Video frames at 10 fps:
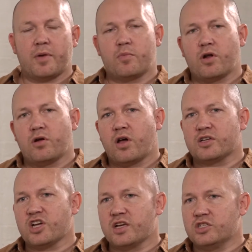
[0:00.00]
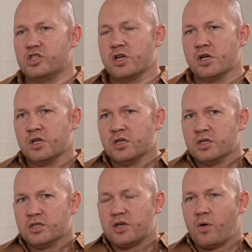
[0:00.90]
People don't like change.
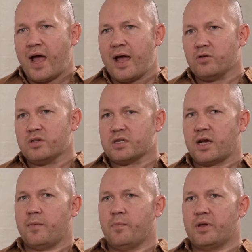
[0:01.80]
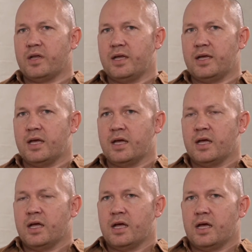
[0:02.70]
So how does a company
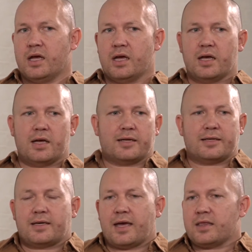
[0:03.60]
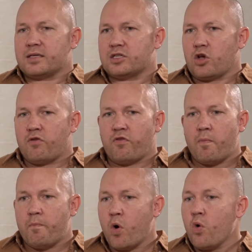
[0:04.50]
get the staff on
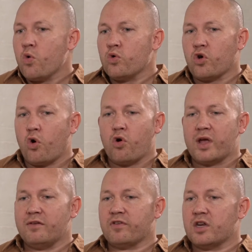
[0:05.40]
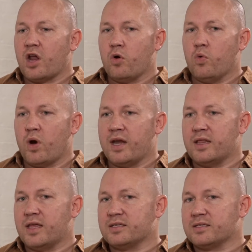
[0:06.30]
board, or even know when
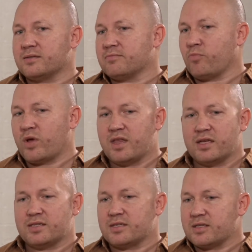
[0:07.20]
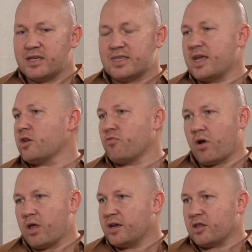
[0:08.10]
it's the end of
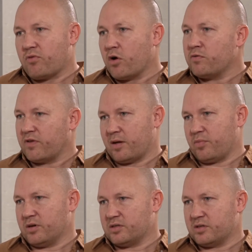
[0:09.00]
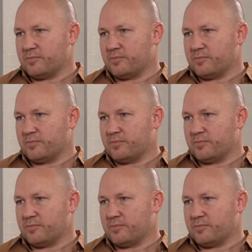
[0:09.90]
the road for that person?